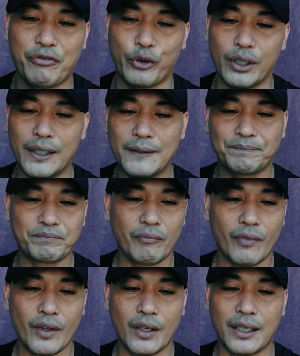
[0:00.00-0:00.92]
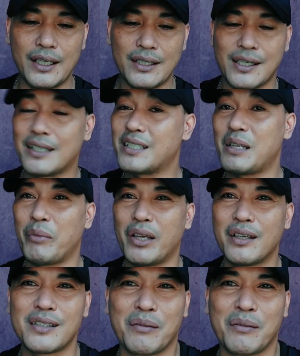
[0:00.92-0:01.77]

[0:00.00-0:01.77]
really. Okay, 60 meters.